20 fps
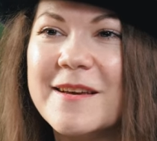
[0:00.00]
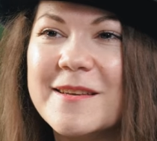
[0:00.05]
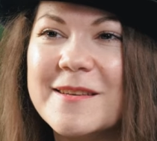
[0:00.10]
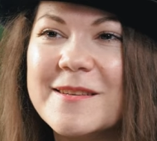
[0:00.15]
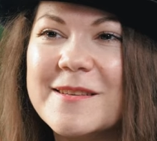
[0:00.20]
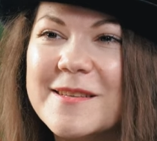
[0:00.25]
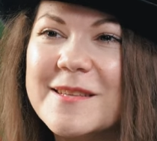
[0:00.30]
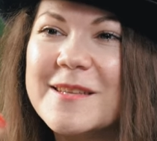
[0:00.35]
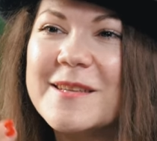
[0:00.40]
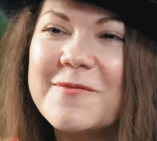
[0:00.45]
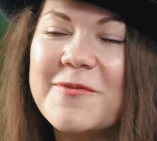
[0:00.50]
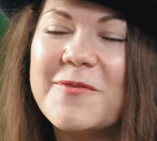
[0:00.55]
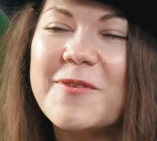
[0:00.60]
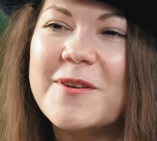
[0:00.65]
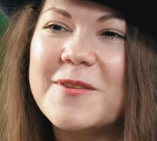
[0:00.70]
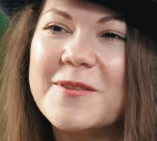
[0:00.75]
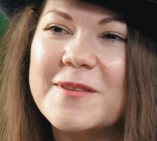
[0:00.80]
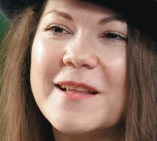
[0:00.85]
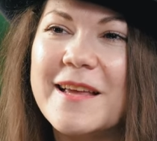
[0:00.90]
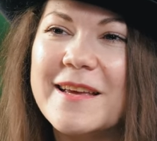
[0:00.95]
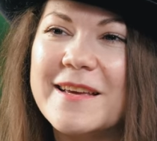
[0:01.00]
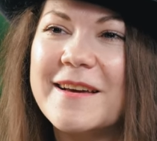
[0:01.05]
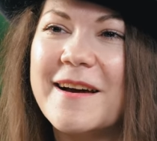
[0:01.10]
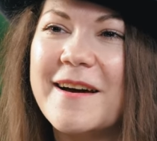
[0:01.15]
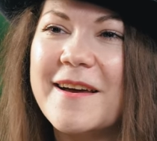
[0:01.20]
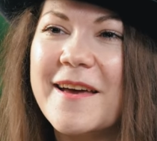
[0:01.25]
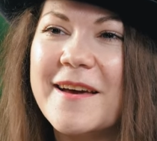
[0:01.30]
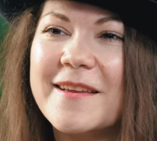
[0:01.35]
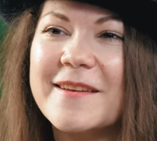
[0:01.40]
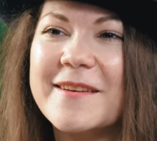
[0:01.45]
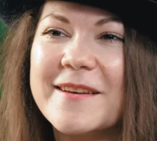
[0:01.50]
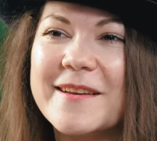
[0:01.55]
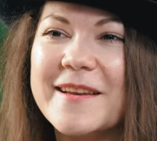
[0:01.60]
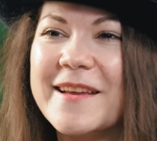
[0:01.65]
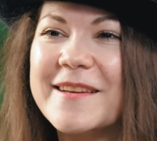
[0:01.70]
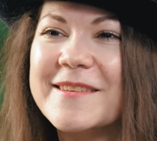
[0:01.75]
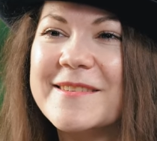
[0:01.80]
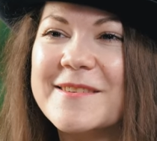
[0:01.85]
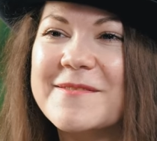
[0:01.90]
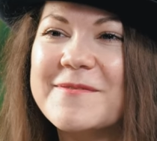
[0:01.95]
it, felt like I had a
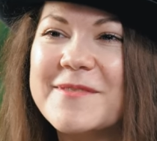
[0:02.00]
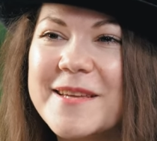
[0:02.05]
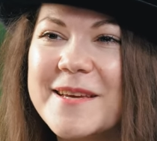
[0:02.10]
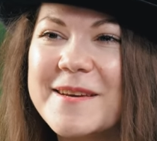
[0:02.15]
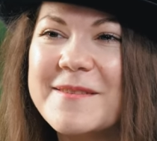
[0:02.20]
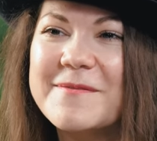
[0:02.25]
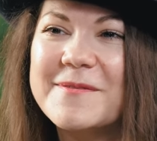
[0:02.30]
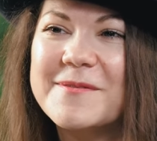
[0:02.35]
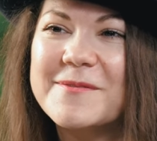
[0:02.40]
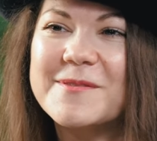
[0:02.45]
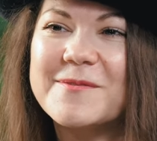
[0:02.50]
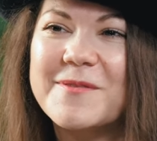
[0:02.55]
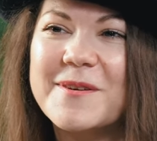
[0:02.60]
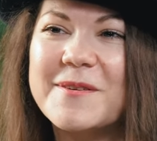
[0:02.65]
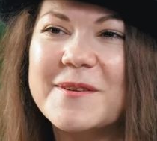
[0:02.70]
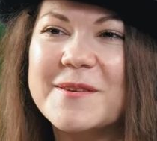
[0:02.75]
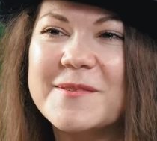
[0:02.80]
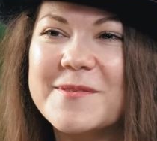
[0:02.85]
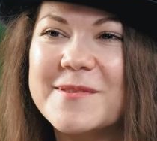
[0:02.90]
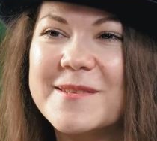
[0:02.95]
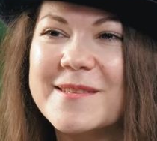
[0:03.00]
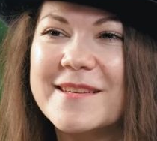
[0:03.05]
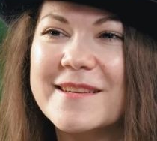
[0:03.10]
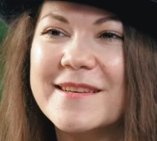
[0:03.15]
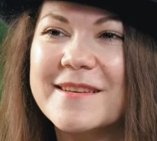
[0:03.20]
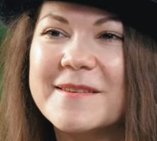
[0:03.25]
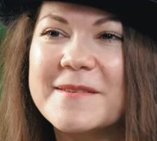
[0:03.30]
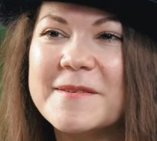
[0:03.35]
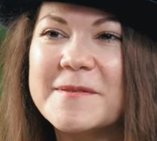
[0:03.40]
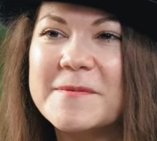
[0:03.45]
connection with him. It was very interesting.